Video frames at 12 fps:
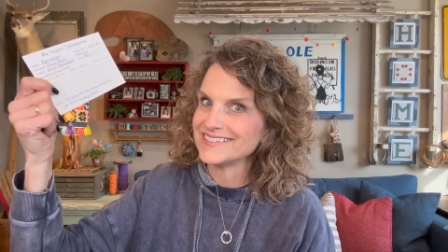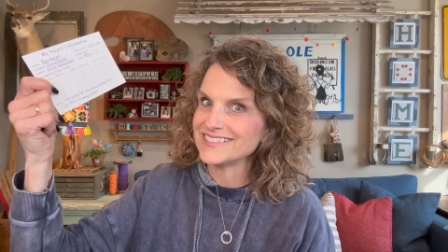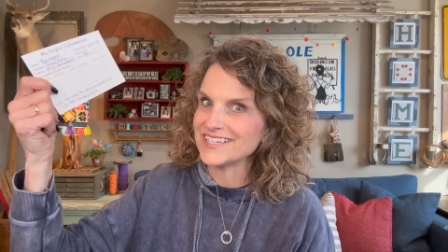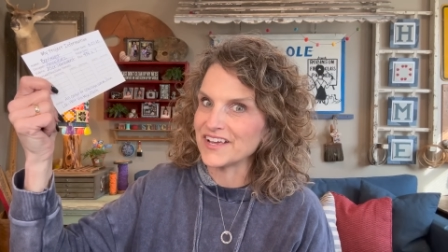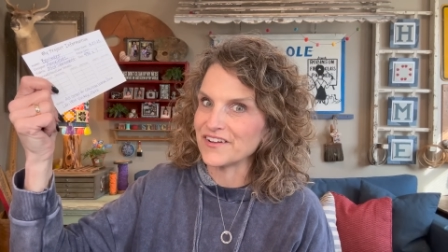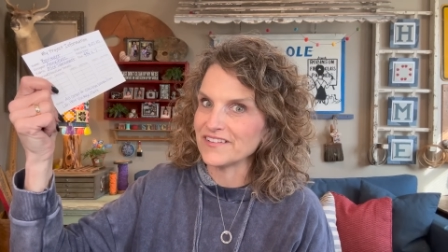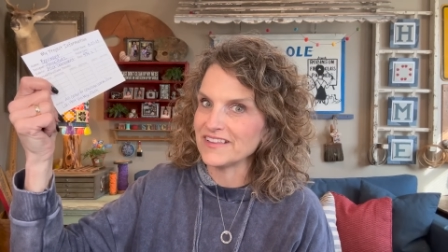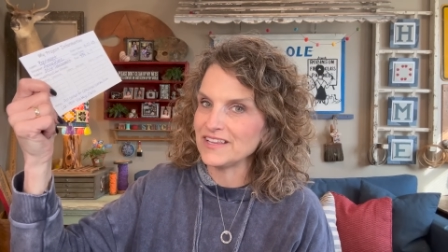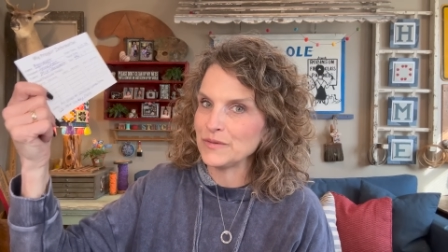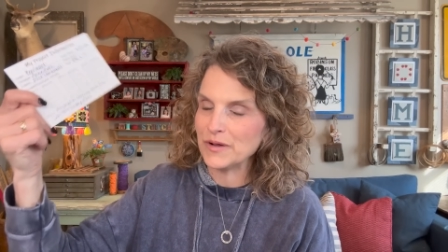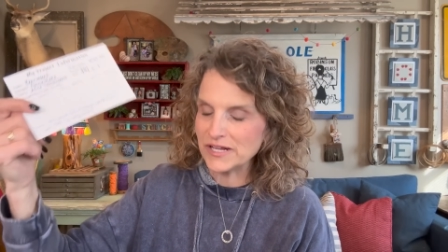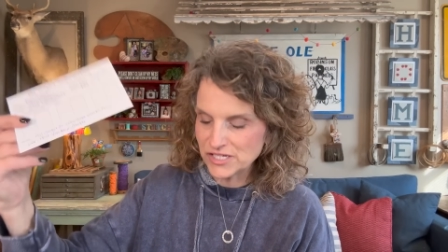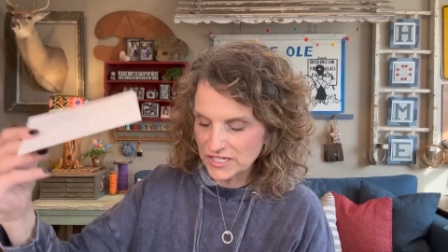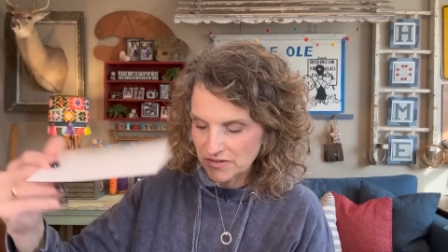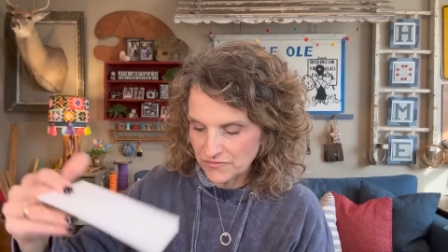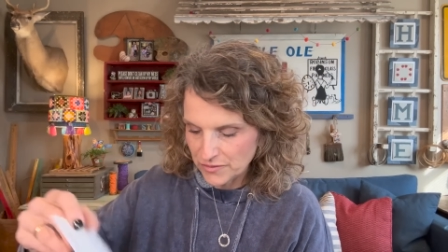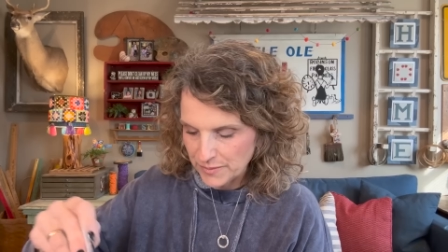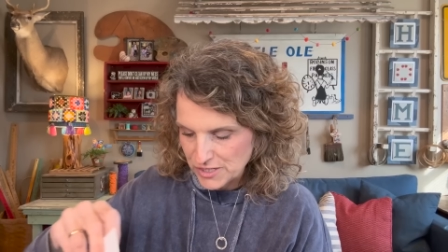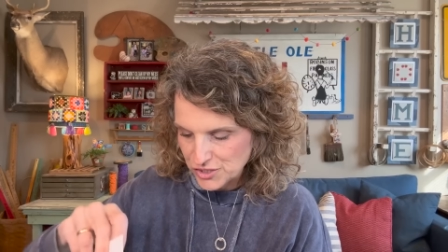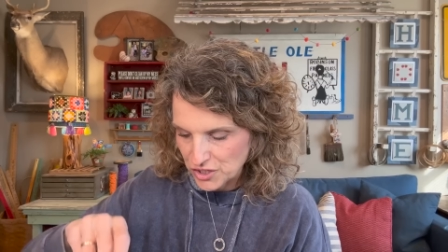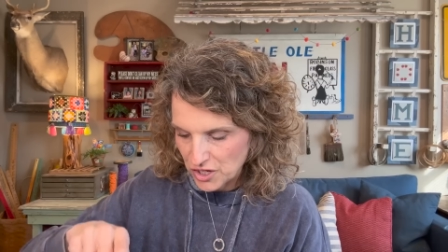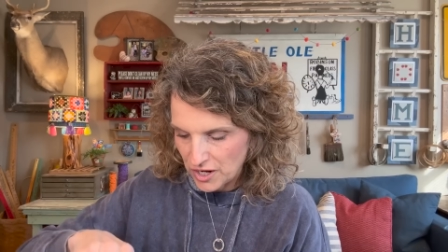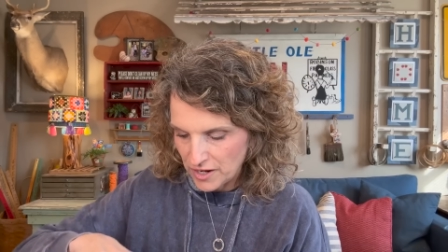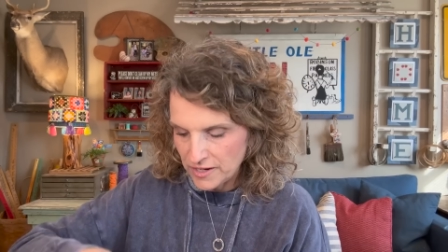Tiger Lily project information
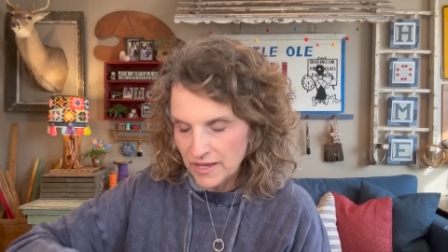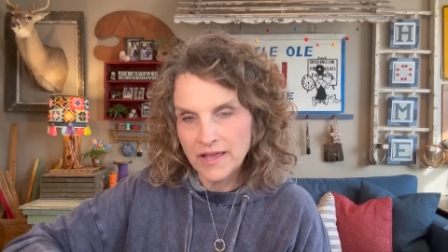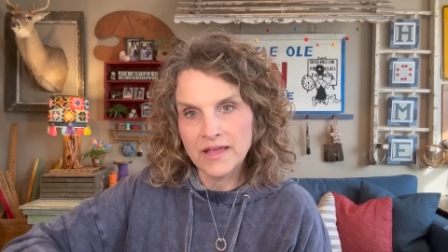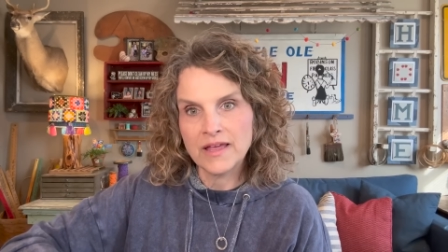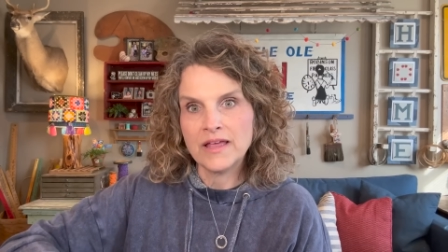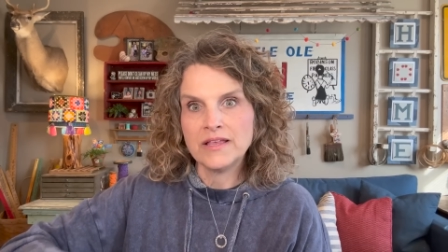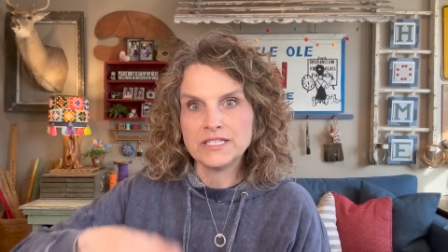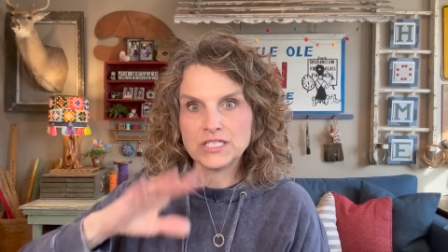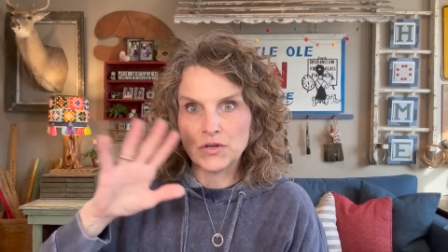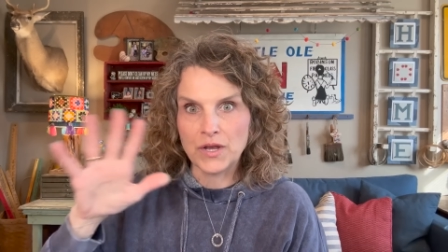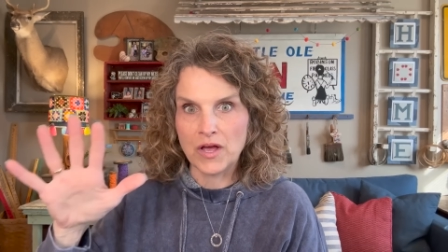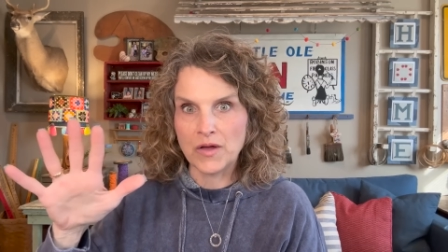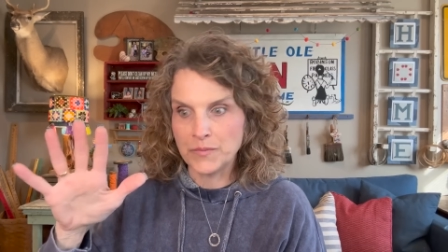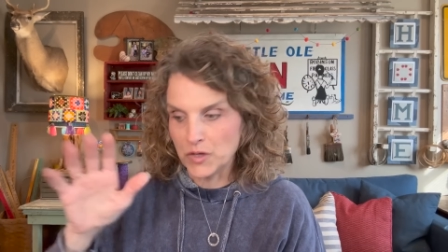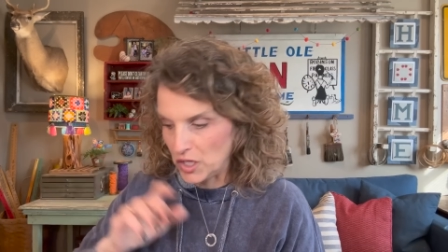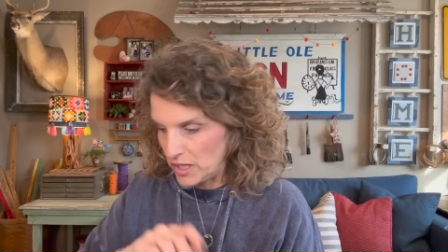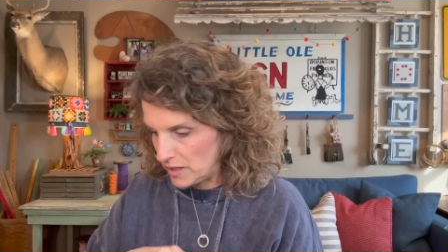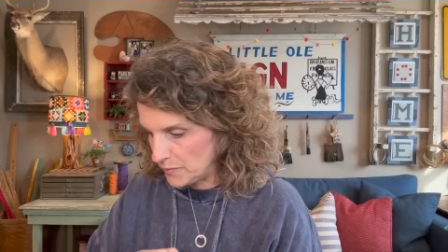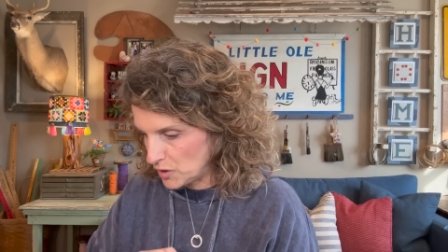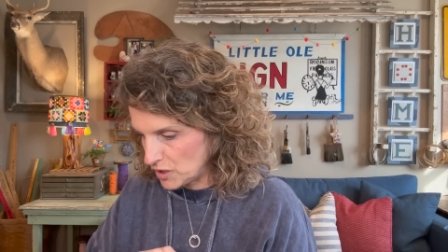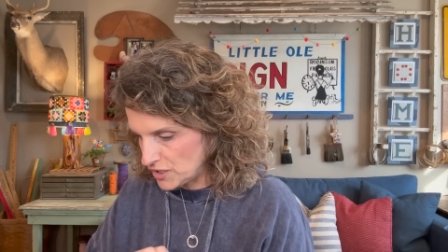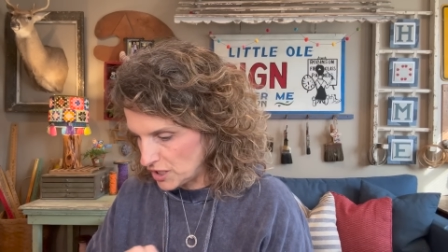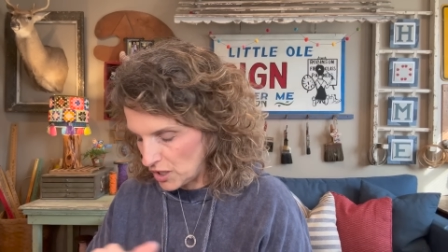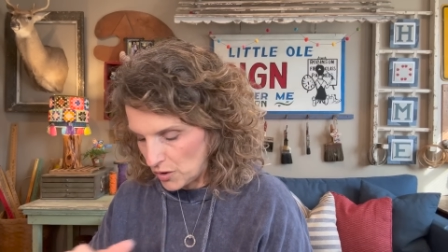card. So now I'm good. I'm good
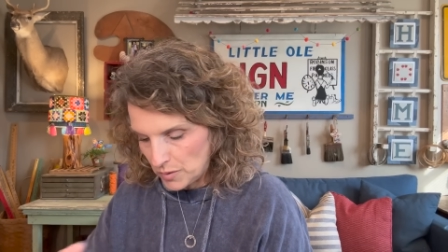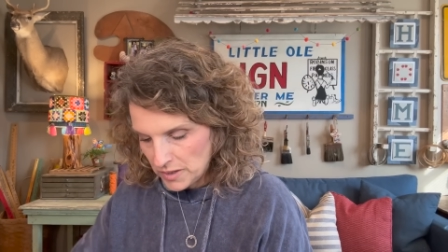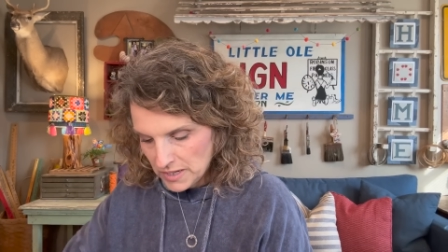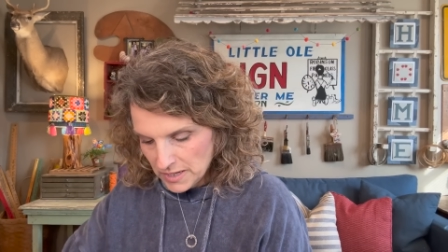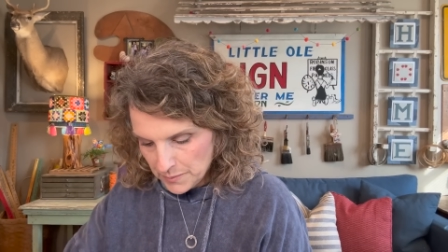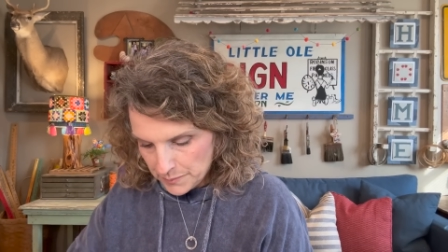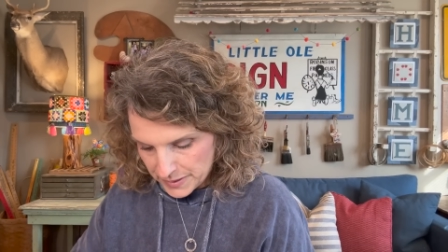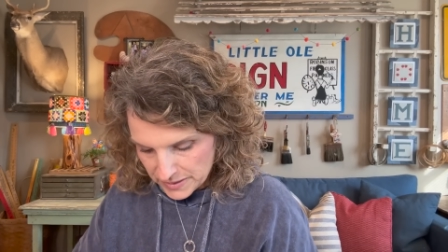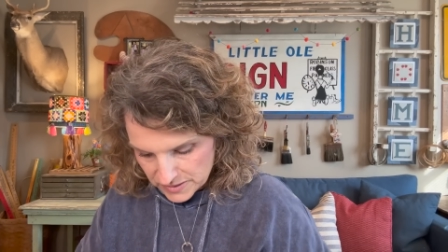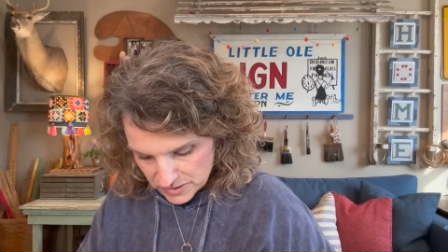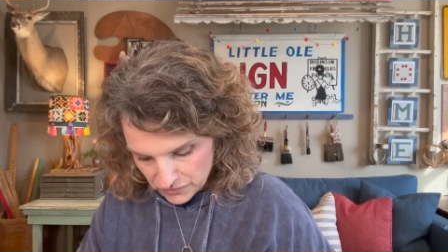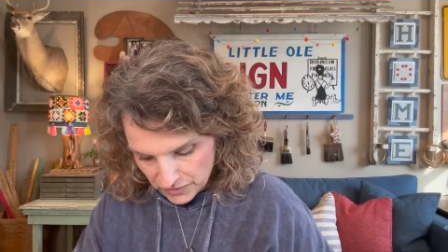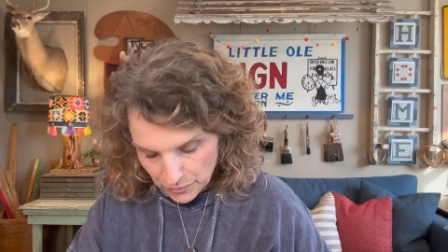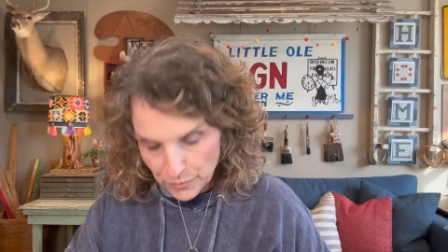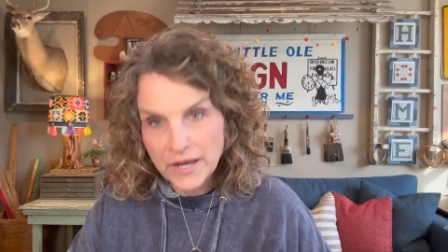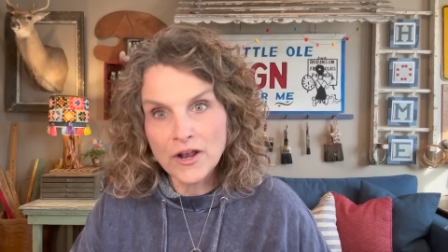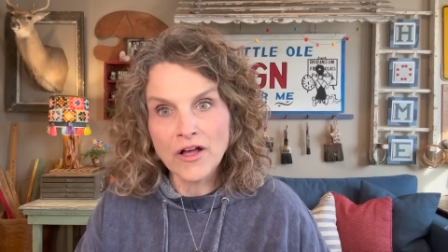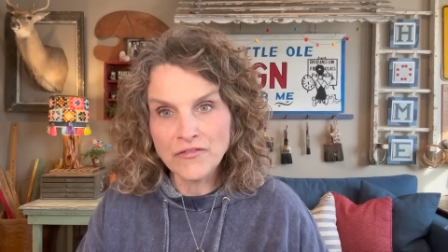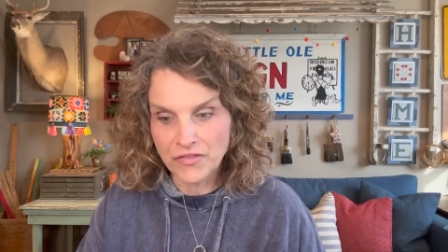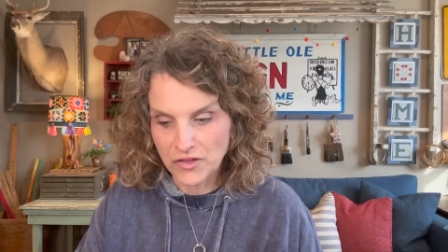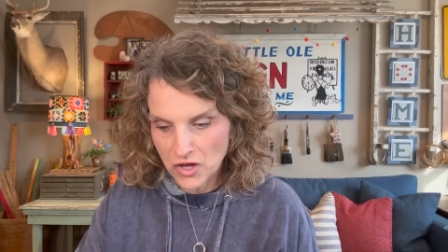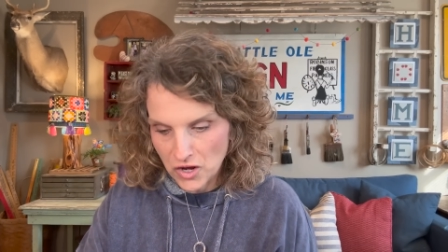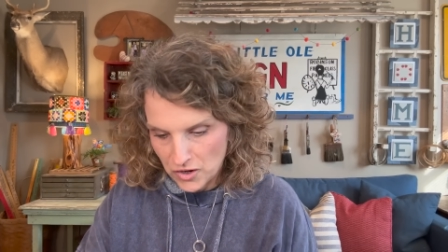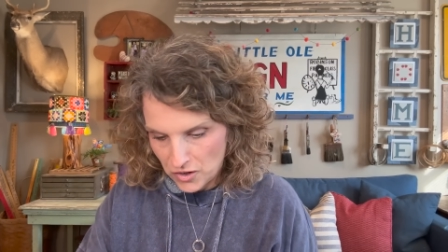to go. But so if I read off the
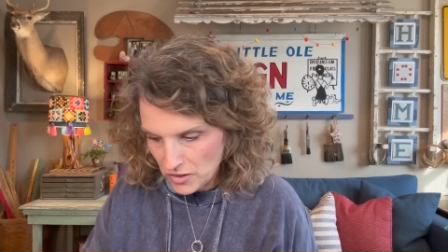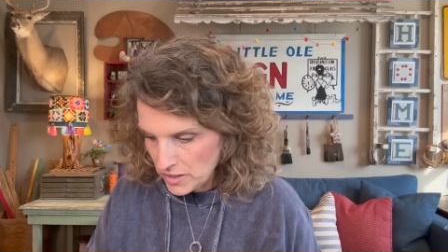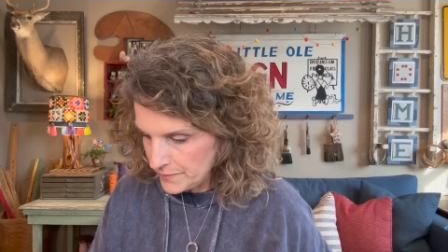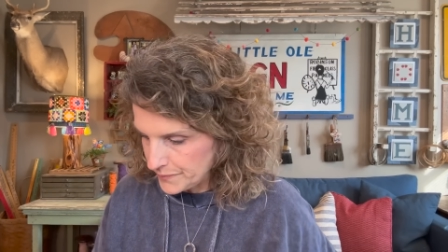card,